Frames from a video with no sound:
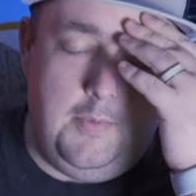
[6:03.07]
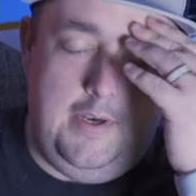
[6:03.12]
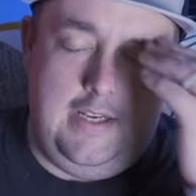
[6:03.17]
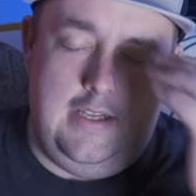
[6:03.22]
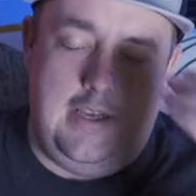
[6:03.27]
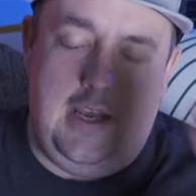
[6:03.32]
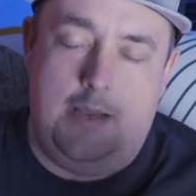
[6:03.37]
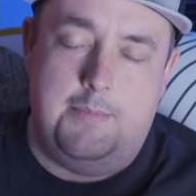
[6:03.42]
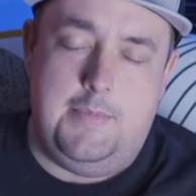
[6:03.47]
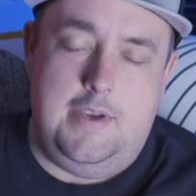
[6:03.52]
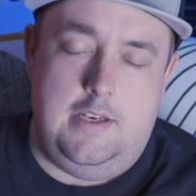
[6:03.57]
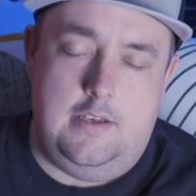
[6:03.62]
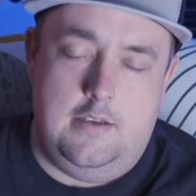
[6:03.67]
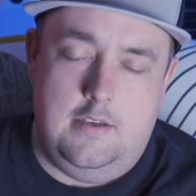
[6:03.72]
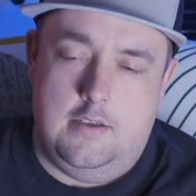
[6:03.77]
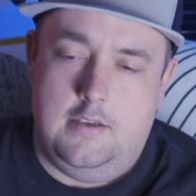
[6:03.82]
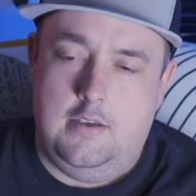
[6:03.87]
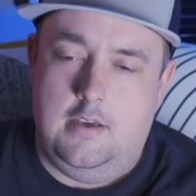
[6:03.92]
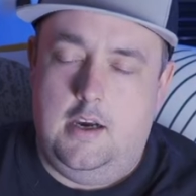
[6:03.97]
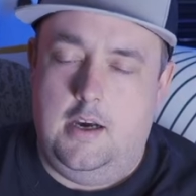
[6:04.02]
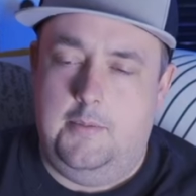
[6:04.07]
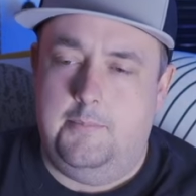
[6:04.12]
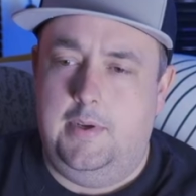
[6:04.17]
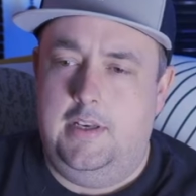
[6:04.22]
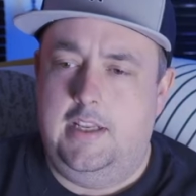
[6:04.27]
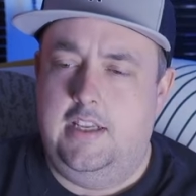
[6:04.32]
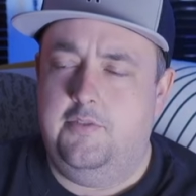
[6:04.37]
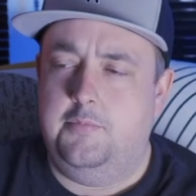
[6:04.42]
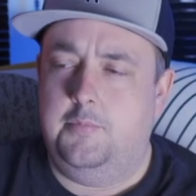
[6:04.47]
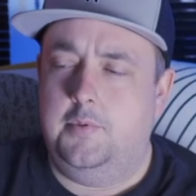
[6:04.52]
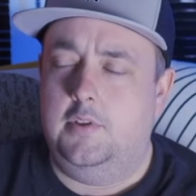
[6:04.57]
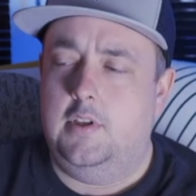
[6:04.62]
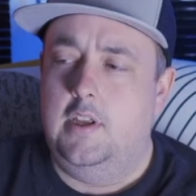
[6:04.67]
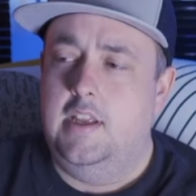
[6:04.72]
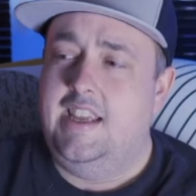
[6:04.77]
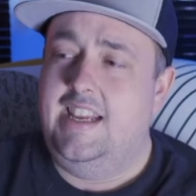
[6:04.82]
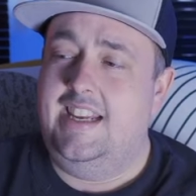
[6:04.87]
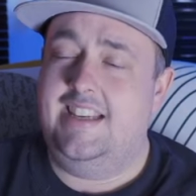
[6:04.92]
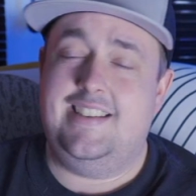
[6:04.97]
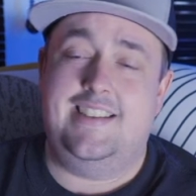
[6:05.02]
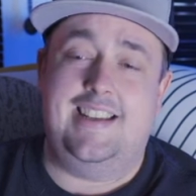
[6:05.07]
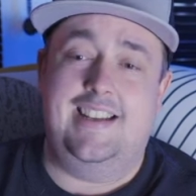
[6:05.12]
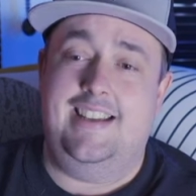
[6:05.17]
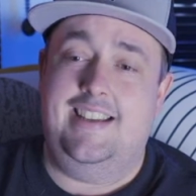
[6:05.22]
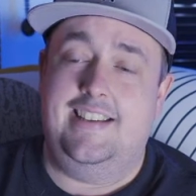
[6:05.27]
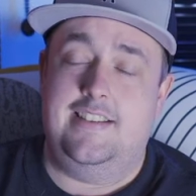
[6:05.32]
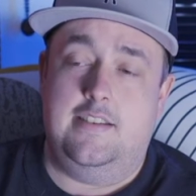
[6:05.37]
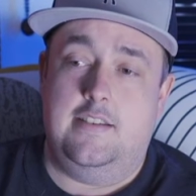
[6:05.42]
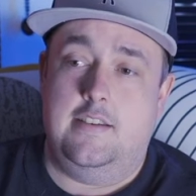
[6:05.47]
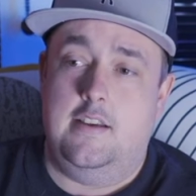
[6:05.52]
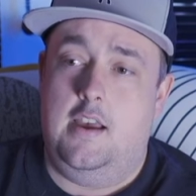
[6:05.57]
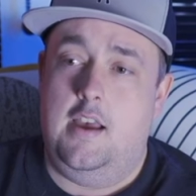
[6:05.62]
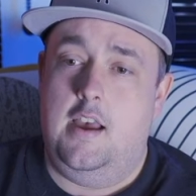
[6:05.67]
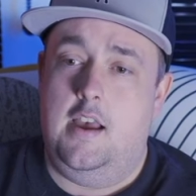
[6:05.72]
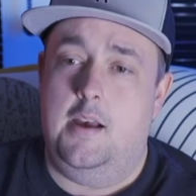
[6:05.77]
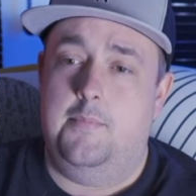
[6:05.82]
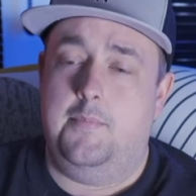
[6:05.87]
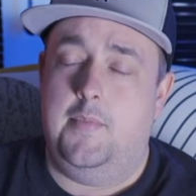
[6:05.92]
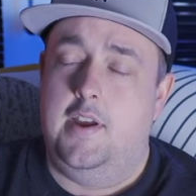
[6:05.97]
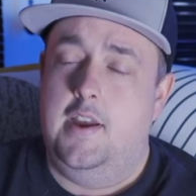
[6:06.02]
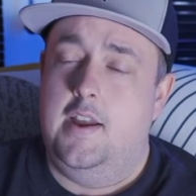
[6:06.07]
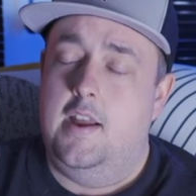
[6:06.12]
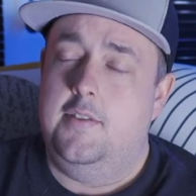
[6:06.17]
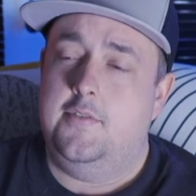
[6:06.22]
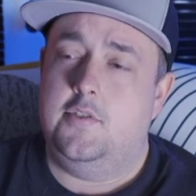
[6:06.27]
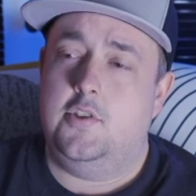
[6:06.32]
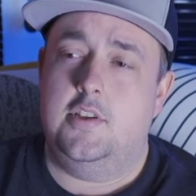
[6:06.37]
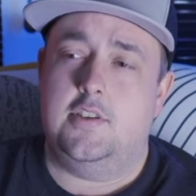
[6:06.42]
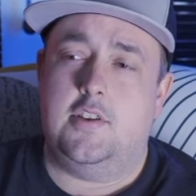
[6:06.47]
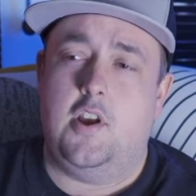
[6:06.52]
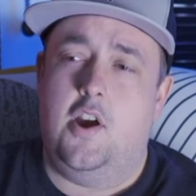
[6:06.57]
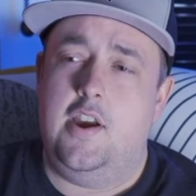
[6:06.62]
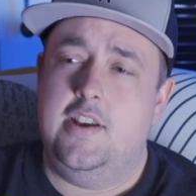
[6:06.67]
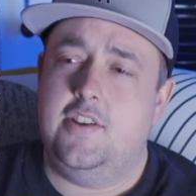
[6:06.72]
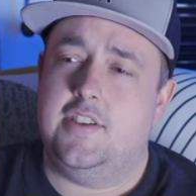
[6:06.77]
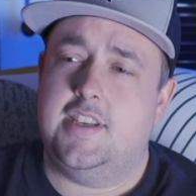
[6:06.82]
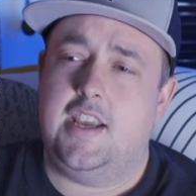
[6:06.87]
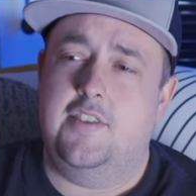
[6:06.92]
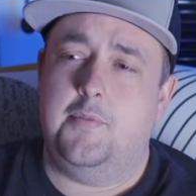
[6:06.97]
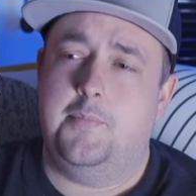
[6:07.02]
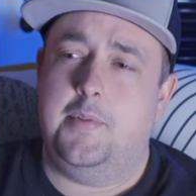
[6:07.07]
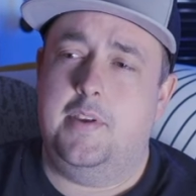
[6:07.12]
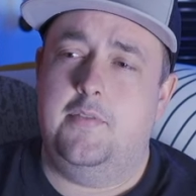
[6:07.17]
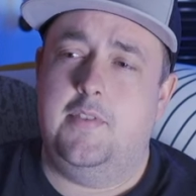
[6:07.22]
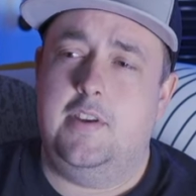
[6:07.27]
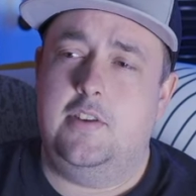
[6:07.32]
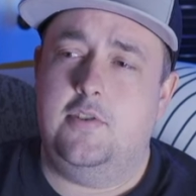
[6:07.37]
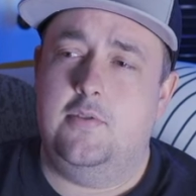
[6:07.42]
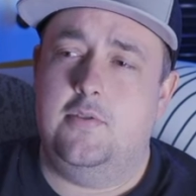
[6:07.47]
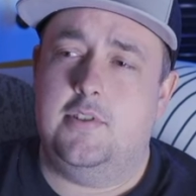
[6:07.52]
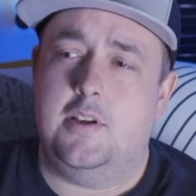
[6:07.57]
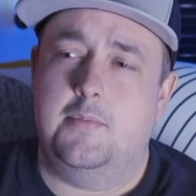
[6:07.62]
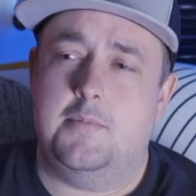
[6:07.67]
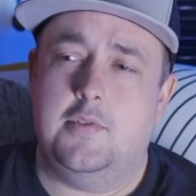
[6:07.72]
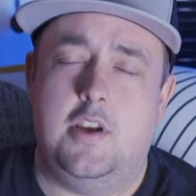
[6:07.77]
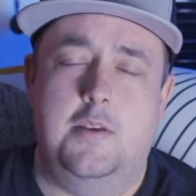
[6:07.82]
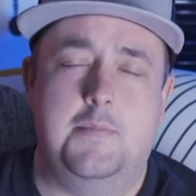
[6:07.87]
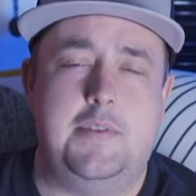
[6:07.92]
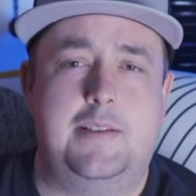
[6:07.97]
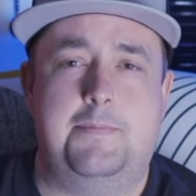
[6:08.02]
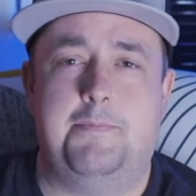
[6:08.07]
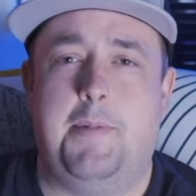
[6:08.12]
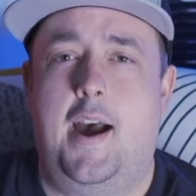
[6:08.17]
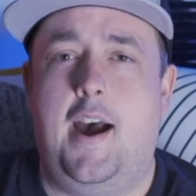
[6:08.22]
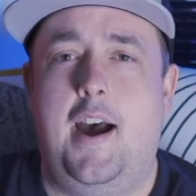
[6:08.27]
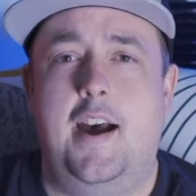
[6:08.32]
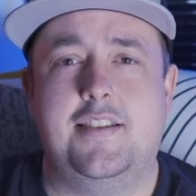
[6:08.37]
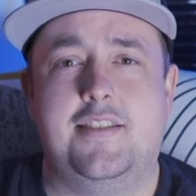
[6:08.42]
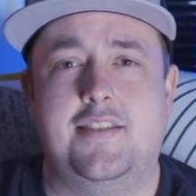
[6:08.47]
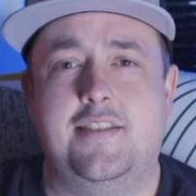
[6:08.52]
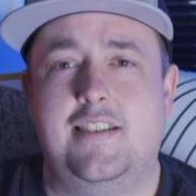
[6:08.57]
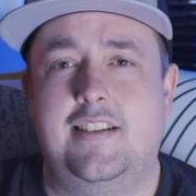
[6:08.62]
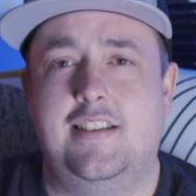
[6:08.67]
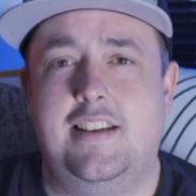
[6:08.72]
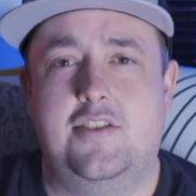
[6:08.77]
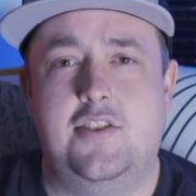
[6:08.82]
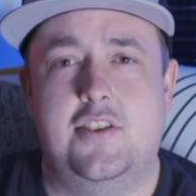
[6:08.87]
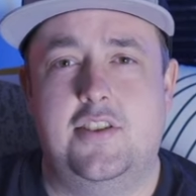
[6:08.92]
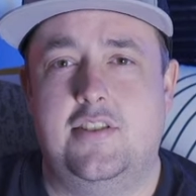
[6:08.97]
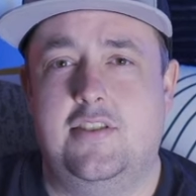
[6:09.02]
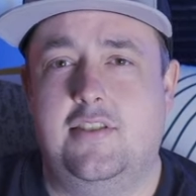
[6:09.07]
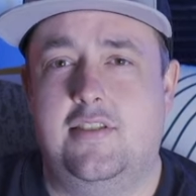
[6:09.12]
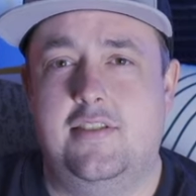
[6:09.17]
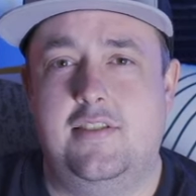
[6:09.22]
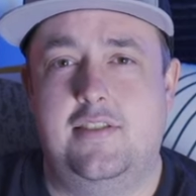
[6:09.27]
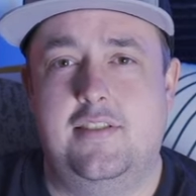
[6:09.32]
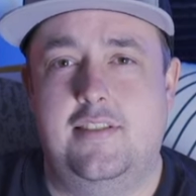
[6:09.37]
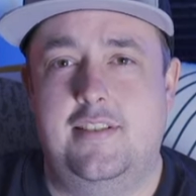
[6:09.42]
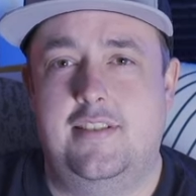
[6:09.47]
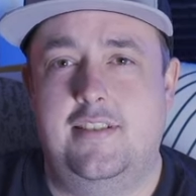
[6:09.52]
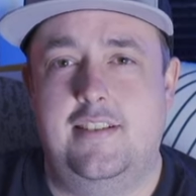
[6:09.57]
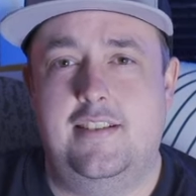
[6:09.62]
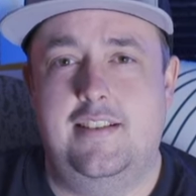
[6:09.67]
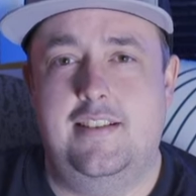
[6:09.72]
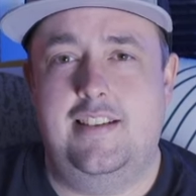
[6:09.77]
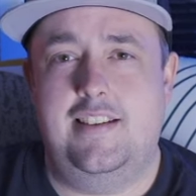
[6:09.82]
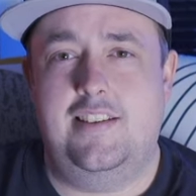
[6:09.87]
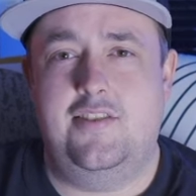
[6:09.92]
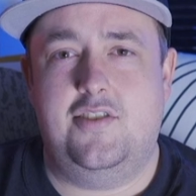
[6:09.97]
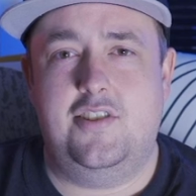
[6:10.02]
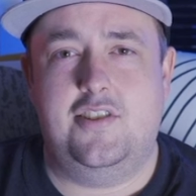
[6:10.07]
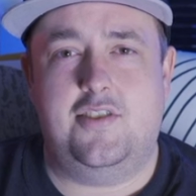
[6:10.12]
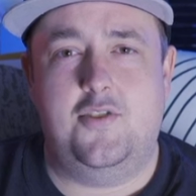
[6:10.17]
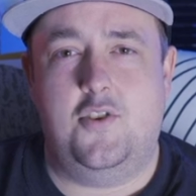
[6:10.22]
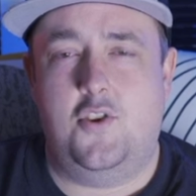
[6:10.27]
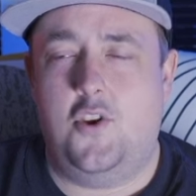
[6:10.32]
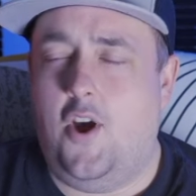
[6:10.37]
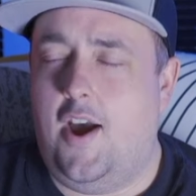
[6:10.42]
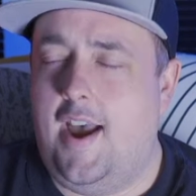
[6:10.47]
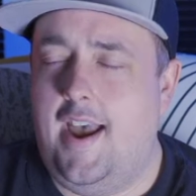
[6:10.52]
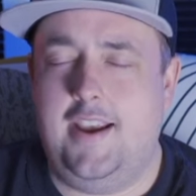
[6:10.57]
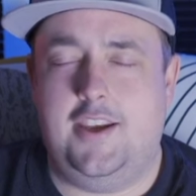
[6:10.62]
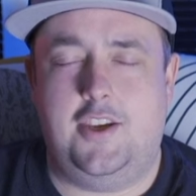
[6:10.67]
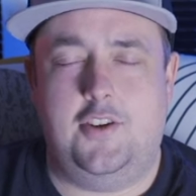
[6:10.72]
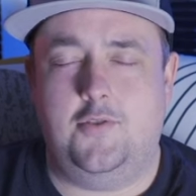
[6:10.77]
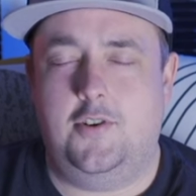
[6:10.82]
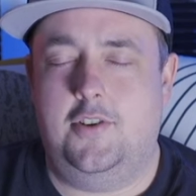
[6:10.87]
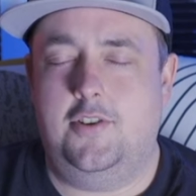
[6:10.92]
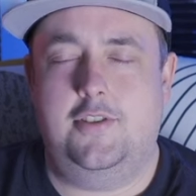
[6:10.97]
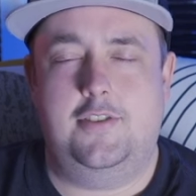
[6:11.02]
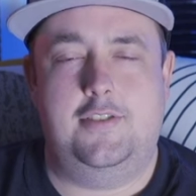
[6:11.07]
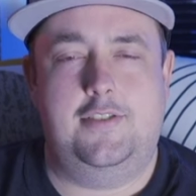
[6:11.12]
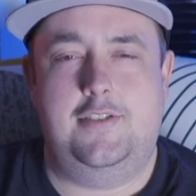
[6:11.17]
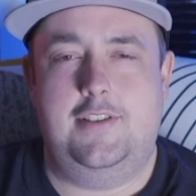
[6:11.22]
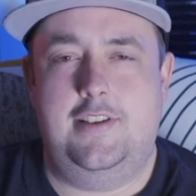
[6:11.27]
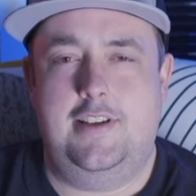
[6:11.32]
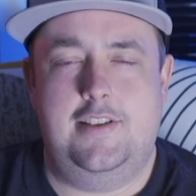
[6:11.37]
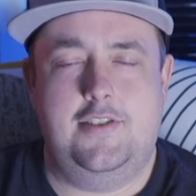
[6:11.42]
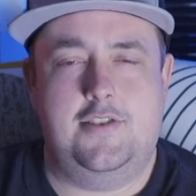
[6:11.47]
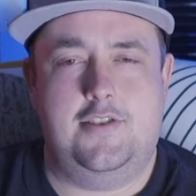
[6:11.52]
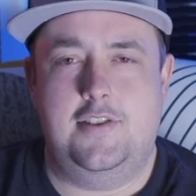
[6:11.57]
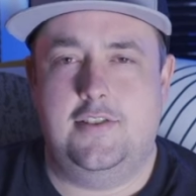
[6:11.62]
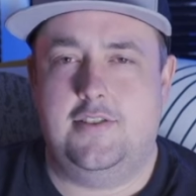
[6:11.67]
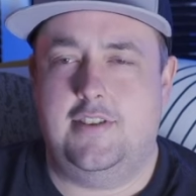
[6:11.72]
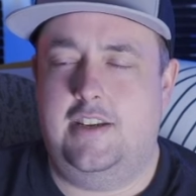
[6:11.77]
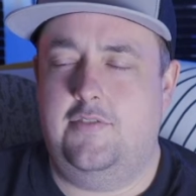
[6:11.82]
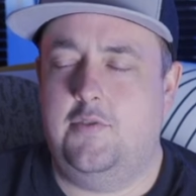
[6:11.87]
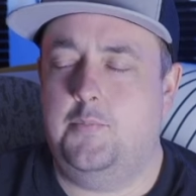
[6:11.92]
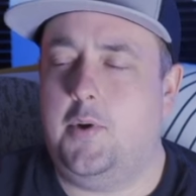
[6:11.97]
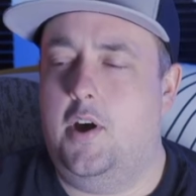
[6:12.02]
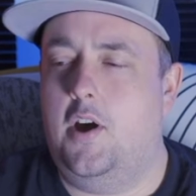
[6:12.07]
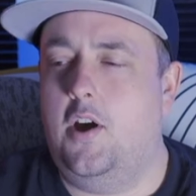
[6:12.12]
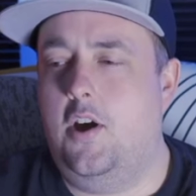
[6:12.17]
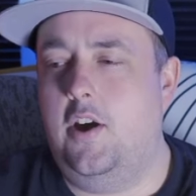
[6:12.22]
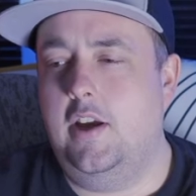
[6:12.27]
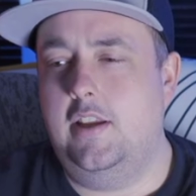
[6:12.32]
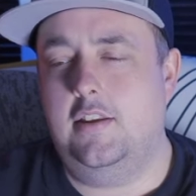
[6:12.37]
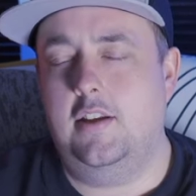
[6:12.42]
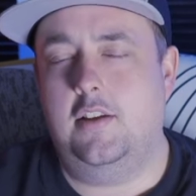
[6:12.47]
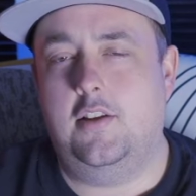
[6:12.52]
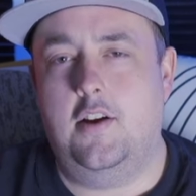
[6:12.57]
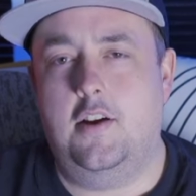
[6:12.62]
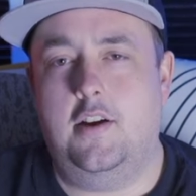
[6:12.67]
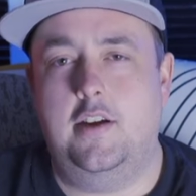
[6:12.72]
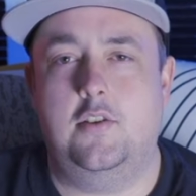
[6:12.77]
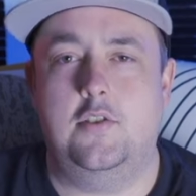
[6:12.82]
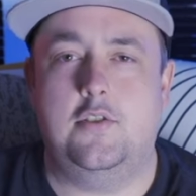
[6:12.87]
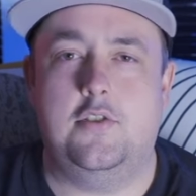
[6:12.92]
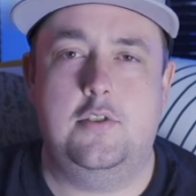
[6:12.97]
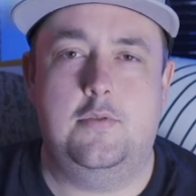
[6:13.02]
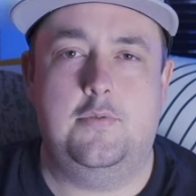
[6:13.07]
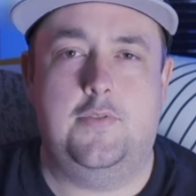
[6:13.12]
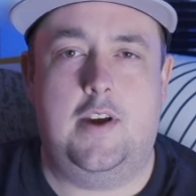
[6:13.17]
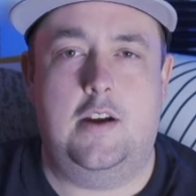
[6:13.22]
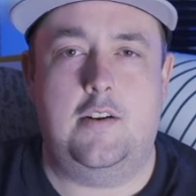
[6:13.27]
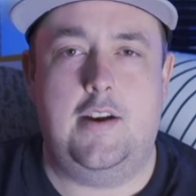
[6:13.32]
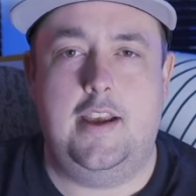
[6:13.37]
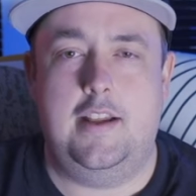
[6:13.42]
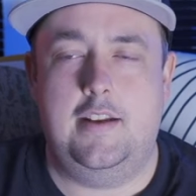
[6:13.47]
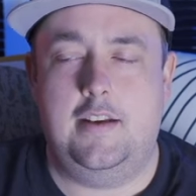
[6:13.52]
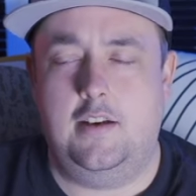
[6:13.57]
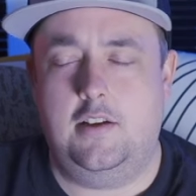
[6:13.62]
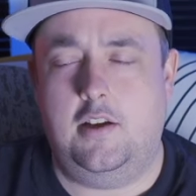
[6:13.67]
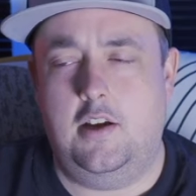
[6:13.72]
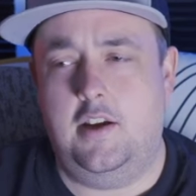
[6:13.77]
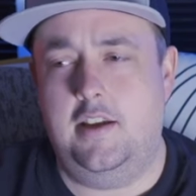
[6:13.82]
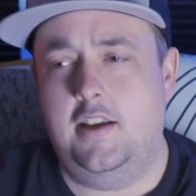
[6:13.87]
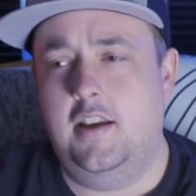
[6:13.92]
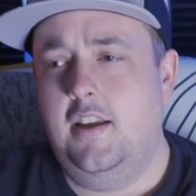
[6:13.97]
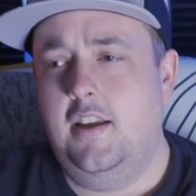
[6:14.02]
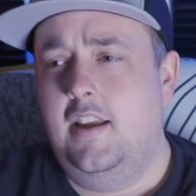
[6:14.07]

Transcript: he came in. Unbelievable. He still is. I just have a bit of issue. Sometimes his passing it's just not accurate. It's just either behind the guy or too far ahead of the guy.